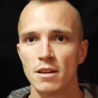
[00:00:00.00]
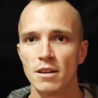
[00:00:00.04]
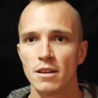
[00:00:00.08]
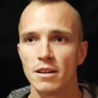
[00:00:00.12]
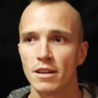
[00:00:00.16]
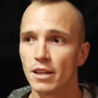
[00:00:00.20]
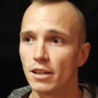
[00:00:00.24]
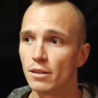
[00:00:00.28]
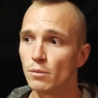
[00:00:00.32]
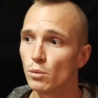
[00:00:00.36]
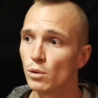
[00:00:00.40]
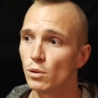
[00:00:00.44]

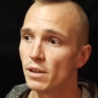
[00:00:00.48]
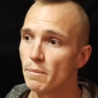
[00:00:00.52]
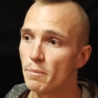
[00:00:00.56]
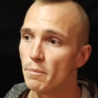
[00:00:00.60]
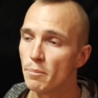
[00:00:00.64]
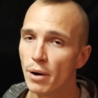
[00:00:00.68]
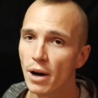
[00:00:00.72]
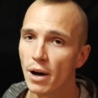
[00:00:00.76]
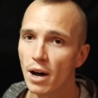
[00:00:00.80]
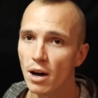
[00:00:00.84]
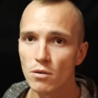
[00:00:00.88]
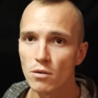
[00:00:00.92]
It will
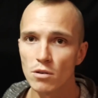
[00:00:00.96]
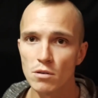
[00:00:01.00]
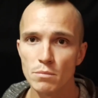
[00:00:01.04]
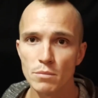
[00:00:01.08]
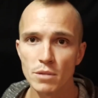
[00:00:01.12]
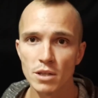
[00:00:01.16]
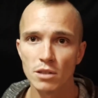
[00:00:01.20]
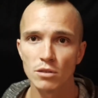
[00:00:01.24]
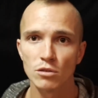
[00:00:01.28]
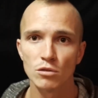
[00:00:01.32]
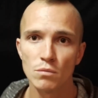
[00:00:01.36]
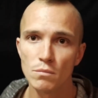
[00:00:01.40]
empower
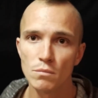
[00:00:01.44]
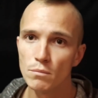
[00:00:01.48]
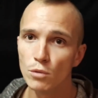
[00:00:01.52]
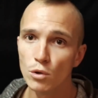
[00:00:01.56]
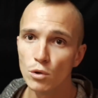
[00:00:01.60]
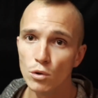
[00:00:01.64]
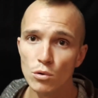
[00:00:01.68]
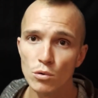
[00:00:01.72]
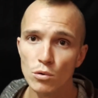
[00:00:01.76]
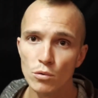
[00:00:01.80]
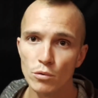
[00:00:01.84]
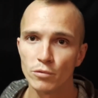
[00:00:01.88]
me to
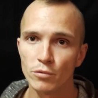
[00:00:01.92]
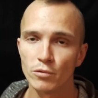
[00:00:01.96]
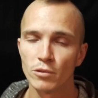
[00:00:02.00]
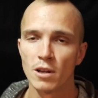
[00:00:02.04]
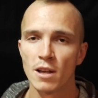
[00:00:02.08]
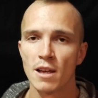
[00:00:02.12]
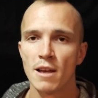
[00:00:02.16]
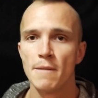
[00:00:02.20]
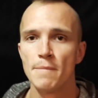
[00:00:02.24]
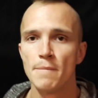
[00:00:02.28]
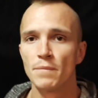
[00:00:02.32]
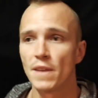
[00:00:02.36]
move.
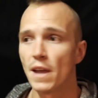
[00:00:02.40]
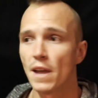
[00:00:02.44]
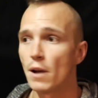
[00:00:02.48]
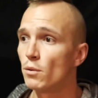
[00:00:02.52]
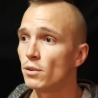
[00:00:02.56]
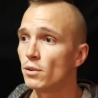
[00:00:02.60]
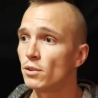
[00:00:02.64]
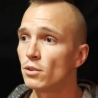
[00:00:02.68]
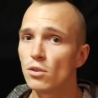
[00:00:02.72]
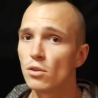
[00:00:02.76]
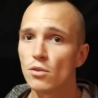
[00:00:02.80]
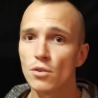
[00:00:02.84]
I
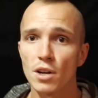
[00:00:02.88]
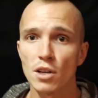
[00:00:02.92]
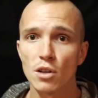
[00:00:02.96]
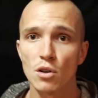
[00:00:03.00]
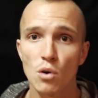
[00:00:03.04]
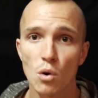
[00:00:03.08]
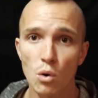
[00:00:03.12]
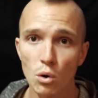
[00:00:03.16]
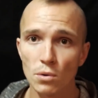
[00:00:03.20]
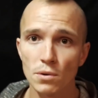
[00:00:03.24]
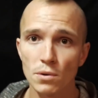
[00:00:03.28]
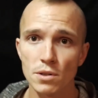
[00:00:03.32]
want to create
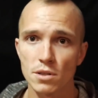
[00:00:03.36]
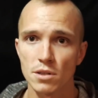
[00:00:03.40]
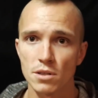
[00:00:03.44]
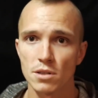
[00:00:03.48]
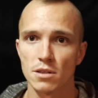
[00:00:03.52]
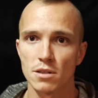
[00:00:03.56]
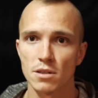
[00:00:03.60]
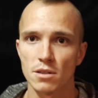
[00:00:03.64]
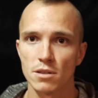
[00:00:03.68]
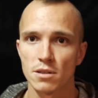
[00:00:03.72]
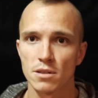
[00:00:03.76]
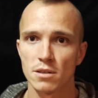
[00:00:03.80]

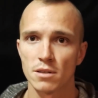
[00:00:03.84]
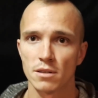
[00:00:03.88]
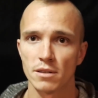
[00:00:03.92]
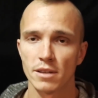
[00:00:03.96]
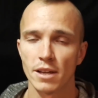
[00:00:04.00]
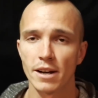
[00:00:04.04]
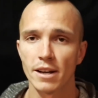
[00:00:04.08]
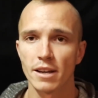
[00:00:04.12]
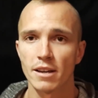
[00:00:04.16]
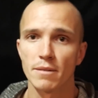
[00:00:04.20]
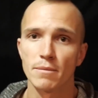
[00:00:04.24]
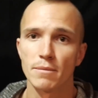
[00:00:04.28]
courses that
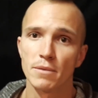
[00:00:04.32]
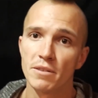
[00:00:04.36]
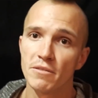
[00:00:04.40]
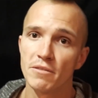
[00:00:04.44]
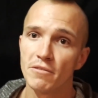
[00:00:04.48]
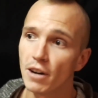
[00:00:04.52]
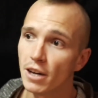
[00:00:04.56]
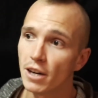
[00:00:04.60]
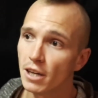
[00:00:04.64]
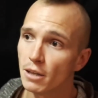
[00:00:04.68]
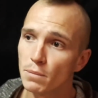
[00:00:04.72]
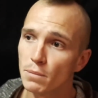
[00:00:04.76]
I can
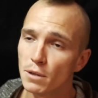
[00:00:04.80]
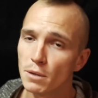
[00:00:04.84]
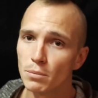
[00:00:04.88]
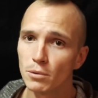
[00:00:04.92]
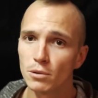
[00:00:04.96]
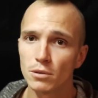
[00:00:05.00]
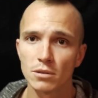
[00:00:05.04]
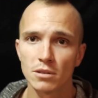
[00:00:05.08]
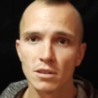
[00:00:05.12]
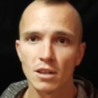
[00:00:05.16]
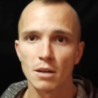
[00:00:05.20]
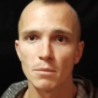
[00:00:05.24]
invite people
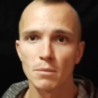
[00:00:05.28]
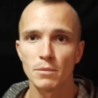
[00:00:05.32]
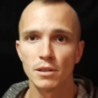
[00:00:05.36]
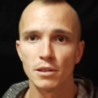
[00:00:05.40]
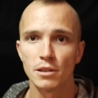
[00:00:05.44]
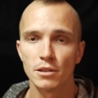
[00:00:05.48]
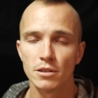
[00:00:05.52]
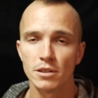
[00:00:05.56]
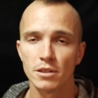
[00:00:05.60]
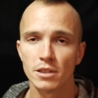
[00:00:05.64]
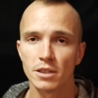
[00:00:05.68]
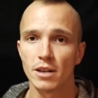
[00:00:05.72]
to come and
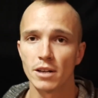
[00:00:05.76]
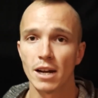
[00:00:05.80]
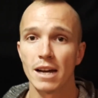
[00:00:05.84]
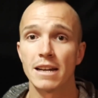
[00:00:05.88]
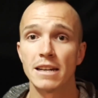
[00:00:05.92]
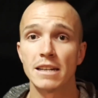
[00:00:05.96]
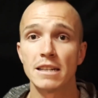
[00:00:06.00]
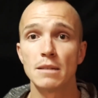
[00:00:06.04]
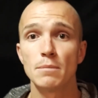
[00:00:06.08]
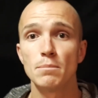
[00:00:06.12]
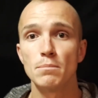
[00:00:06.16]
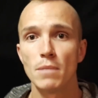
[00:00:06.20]
learn here. I
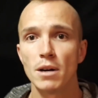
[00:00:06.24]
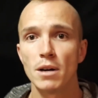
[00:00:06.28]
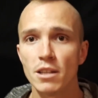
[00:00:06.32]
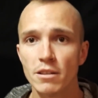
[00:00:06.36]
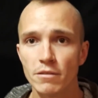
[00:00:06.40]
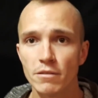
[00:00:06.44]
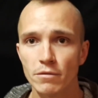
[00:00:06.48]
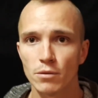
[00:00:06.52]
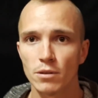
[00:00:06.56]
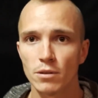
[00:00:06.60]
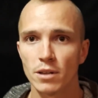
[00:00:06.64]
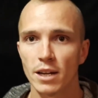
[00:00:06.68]
need money
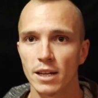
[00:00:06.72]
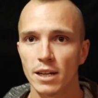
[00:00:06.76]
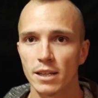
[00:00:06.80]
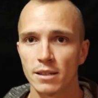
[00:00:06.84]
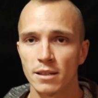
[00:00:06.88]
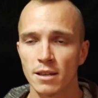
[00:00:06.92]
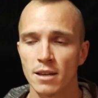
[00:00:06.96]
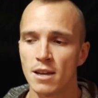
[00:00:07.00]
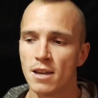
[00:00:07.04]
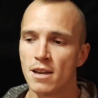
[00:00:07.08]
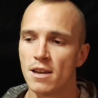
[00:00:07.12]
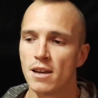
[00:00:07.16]
for that.
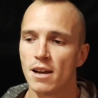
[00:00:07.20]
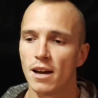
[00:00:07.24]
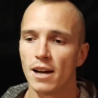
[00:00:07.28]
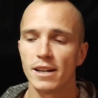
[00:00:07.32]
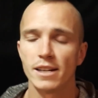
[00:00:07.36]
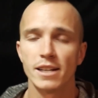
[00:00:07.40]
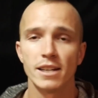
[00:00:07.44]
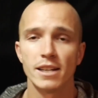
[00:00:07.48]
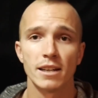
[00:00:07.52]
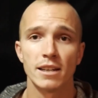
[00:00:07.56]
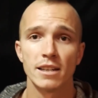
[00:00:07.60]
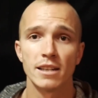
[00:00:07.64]
I
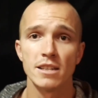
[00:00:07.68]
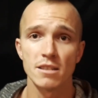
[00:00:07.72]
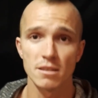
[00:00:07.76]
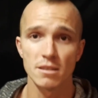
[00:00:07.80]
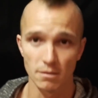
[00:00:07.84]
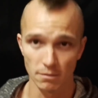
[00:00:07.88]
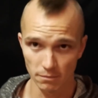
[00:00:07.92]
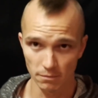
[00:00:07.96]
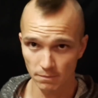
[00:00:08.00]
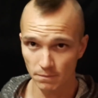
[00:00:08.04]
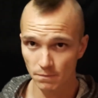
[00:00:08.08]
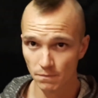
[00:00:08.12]
need at least
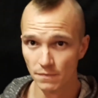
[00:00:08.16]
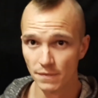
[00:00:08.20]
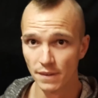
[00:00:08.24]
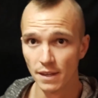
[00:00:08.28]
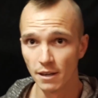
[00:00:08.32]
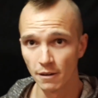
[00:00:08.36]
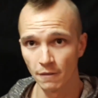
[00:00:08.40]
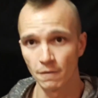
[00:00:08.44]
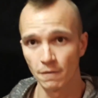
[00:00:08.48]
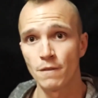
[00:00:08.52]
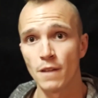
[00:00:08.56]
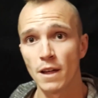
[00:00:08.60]

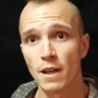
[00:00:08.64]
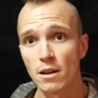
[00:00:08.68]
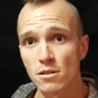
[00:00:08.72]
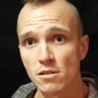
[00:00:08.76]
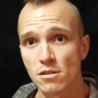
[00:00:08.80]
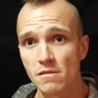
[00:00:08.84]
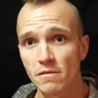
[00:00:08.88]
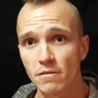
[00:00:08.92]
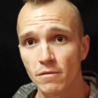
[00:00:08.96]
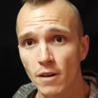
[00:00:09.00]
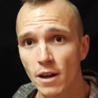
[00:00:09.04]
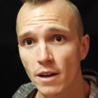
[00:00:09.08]

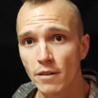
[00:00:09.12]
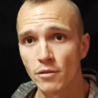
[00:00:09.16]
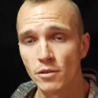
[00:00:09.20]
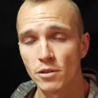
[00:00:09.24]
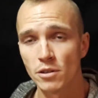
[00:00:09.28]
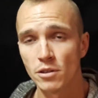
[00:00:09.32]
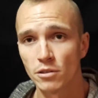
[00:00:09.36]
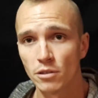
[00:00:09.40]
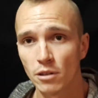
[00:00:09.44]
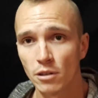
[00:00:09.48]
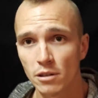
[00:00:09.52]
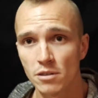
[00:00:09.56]

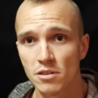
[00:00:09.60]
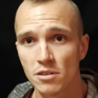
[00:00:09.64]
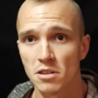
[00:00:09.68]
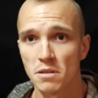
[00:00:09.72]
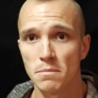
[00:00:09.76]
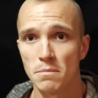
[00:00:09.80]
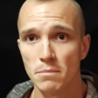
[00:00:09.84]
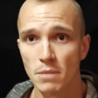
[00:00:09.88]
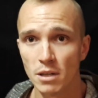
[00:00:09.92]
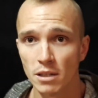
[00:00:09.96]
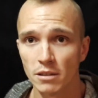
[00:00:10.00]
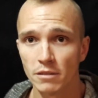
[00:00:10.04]
$1,500 a
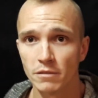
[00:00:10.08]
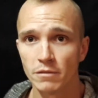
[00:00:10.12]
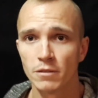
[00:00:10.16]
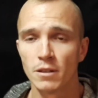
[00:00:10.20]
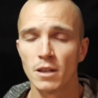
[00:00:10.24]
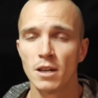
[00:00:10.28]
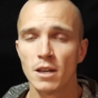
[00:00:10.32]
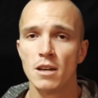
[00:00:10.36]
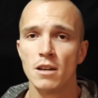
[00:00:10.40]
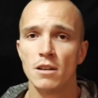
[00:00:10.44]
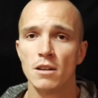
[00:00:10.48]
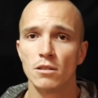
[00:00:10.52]
month
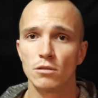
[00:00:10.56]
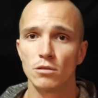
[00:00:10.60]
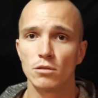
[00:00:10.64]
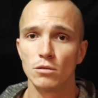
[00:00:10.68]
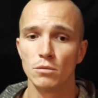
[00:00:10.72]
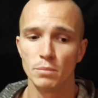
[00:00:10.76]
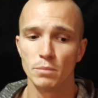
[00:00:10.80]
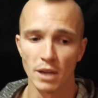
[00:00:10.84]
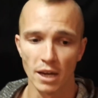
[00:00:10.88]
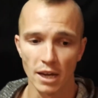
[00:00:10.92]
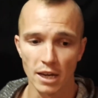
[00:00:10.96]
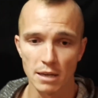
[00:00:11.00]
to
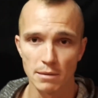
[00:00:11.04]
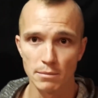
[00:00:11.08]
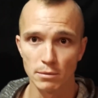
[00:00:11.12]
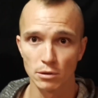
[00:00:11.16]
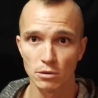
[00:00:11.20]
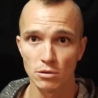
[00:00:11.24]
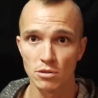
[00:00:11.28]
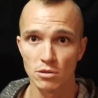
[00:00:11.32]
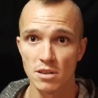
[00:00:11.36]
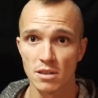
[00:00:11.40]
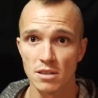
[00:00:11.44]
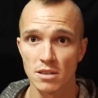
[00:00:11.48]
be able
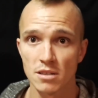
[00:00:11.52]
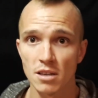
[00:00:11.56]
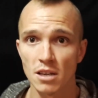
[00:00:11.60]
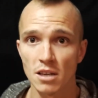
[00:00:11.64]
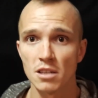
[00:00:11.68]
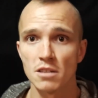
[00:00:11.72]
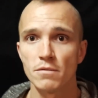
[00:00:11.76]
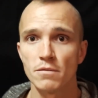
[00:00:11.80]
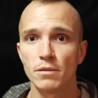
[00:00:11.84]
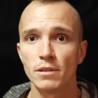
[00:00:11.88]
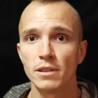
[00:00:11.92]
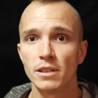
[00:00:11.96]
to
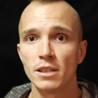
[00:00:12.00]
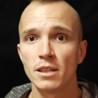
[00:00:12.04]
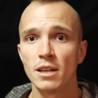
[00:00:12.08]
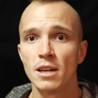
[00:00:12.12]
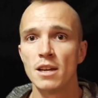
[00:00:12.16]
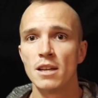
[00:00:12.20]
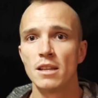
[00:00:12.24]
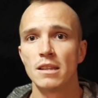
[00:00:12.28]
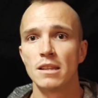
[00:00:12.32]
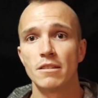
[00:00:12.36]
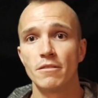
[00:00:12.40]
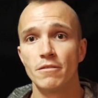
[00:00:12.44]
successfully
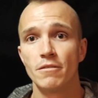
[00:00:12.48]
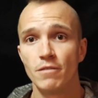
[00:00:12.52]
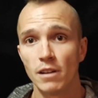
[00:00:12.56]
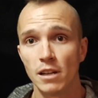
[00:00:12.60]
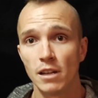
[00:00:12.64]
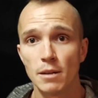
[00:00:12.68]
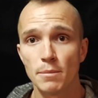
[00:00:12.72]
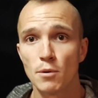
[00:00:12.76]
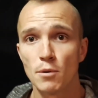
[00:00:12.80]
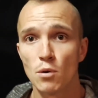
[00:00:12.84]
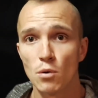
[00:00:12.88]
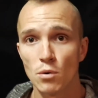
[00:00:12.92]

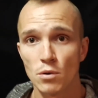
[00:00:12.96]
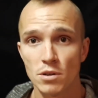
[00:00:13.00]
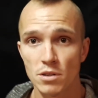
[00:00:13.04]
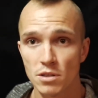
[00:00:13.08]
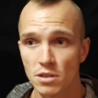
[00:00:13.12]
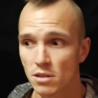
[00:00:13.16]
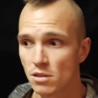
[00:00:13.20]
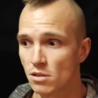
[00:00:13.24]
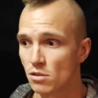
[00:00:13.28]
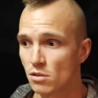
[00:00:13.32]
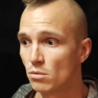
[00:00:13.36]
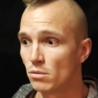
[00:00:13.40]
develop
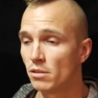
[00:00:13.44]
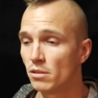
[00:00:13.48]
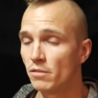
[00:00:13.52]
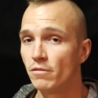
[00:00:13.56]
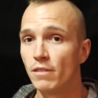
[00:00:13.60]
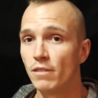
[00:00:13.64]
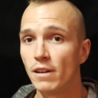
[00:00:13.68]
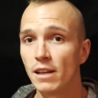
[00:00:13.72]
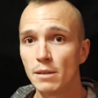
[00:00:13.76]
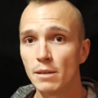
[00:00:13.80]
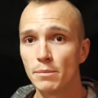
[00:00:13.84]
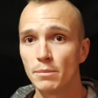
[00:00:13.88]
courses, to
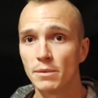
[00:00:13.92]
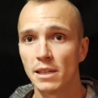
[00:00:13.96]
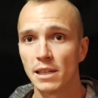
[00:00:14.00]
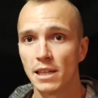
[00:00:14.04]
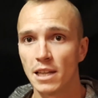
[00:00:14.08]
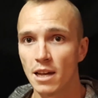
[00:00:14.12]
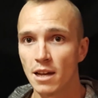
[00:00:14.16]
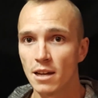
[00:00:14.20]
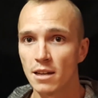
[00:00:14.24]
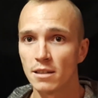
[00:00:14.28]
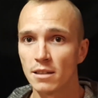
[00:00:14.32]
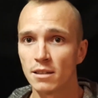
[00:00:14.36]
develop the
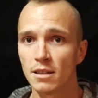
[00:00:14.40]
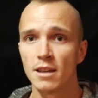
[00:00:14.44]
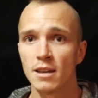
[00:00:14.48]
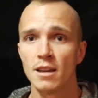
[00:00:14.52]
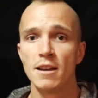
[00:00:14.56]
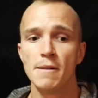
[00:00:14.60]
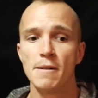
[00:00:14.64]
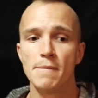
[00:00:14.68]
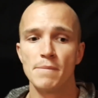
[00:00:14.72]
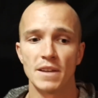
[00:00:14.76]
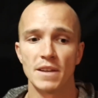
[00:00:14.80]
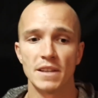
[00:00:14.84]
land.
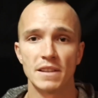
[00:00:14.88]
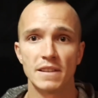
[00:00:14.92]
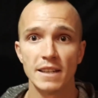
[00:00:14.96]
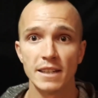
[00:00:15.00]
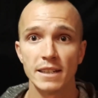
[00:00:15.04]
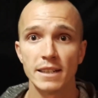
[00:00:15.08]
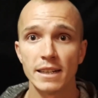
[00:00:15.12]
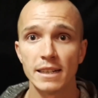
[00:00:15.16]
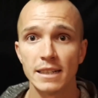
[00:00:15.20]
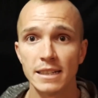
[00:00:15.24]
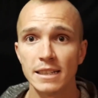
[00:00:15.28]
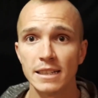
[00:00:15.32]
And then
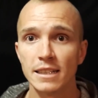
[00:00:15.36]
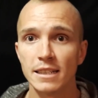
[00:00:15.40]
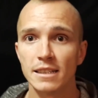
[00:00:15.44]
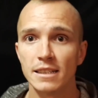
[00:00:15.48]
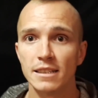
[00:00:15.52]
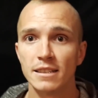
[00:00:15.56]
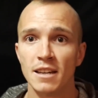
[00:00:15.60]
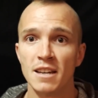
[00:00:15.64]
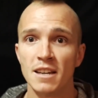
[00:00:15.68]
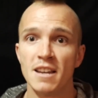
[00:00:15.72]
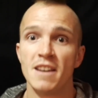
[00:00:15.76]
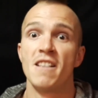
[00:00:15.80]
I
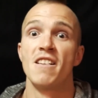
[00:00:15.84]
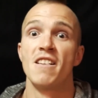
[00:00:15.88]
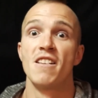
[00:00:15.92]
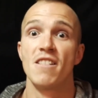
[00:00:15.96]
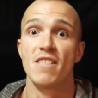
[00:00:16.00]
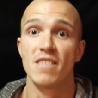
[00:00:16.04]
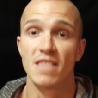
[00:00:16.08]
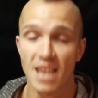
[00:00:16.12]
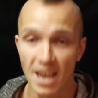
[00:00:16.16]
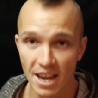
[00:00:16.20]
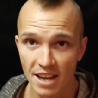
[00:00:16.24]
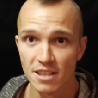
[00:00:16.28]
need
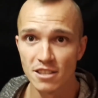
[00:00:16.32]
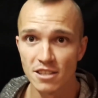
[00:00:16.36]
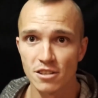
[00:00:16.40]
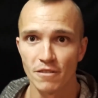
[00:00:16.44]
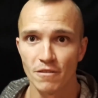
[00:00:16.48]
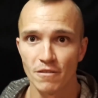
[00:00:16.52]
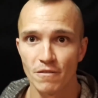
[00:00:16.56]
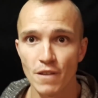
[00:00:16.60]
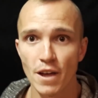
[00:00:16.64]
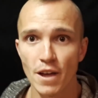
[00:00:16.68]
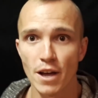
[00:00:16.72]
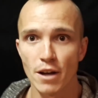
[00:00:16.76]
tens
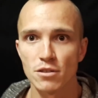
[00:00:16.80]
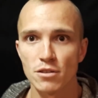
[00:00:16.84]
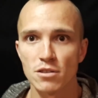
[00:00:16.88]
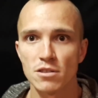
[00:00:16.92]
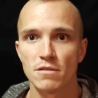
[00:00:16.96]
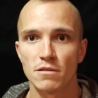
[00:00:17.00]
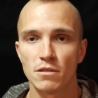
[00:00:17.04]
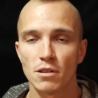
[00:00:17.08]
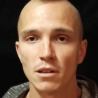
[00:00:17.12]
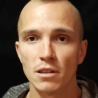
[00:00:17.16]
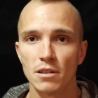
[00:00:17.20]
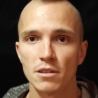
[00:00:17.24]
of thousands of
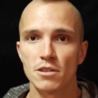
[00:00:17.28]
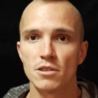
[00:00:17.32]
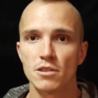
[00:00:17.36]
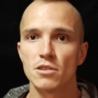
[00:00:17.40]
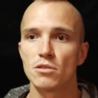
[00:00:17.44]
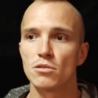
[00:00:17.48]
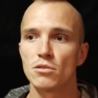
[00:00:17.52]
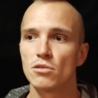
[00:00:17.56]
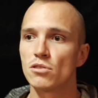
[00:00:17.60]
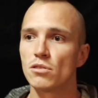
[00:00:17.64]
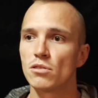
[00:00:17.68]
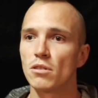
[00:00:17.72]
dollars
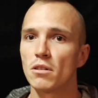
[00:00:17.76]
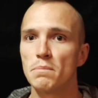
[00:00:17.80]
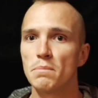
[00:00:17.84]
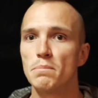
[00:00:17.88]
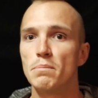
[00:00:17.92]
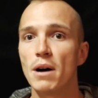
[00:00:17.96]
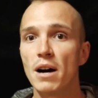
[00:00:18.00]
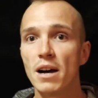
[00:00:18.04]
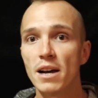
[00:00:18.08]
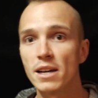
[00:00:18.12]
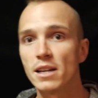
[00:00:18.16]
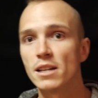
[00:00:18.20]
to start
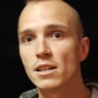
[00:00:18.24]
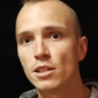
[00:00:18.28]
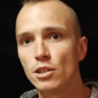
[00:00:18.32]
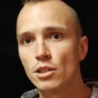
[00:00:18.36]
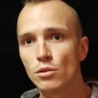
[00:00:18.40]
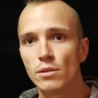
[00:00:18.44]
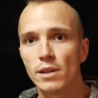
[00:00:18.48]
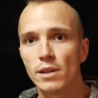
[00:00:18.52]
buying new